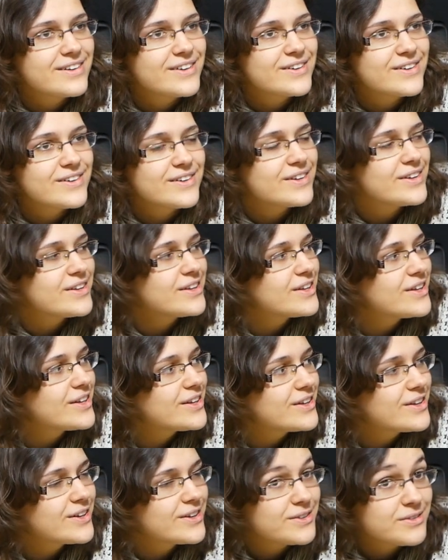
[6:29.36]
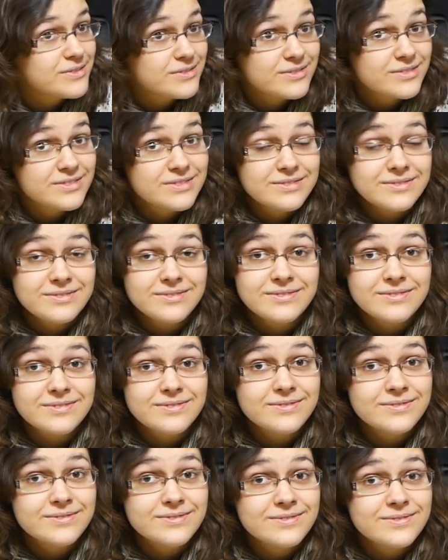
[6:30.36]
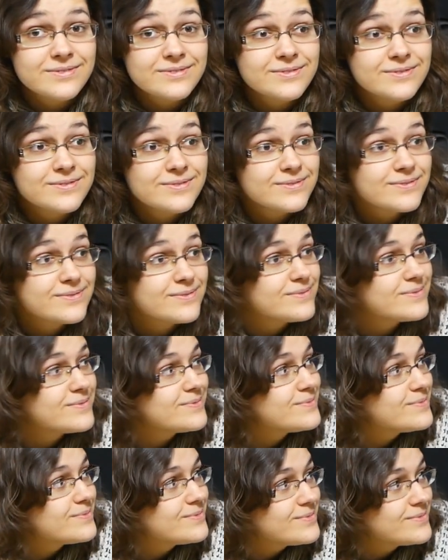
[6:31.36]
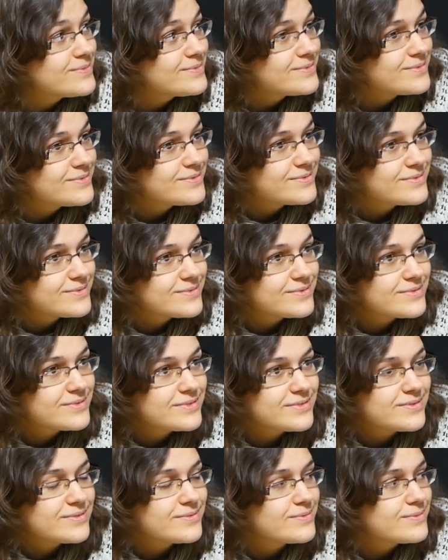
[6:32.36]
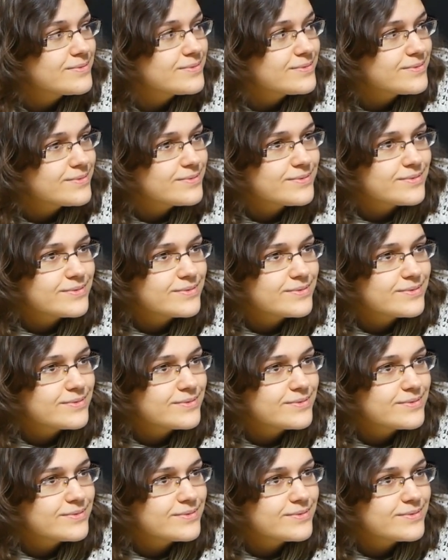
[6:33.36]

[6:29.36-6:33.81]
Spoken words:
(silent)